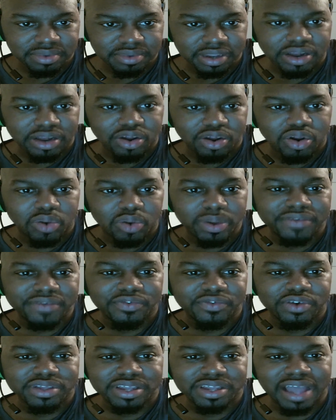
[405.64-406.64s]
And the only way
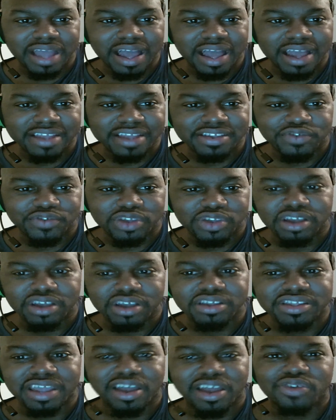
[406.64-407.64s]
for it to die,
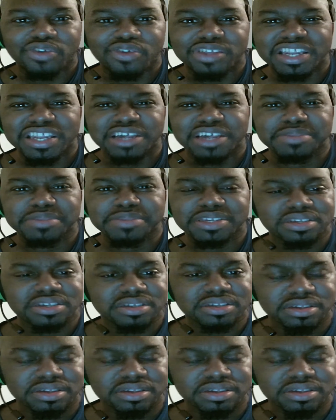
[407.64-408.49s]
take off the limbs.